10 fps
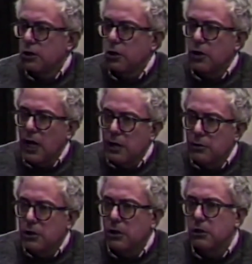So the end
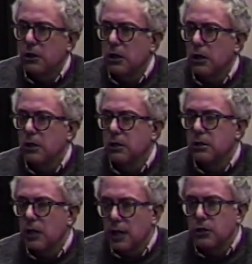result
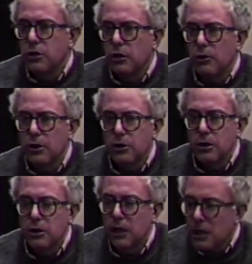is, to answer your
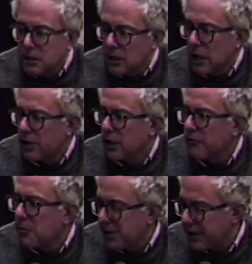question, is there is not
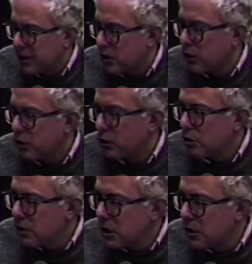enough money
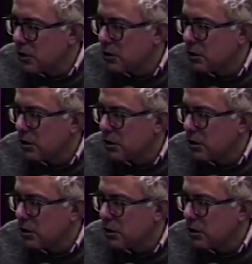to deal.